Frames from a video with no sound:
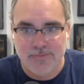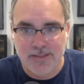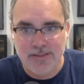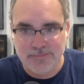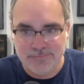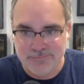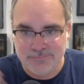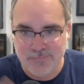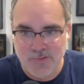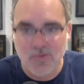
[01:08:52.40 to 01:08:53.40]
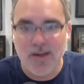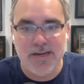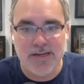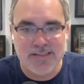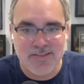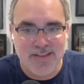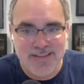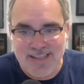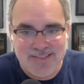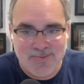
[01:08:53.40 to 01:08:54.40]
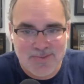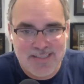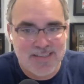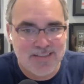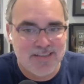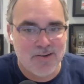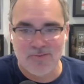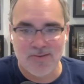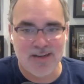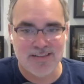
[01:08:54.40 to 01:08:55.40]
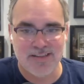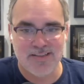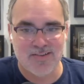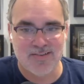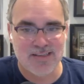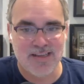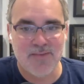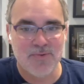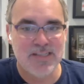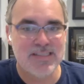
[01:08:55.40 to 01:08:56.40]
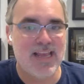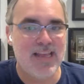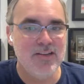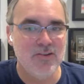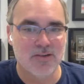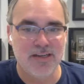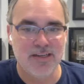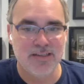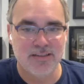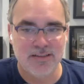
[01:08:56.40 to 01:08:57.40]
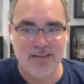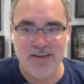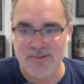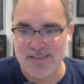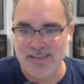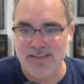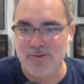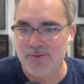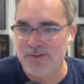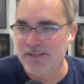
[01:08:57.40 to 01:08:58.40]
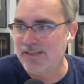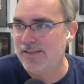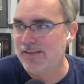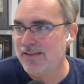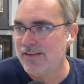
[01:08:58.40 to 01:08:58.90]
well great and so like that's what these nintendo direct things are it's like everyone gets angry you know it's like the old uh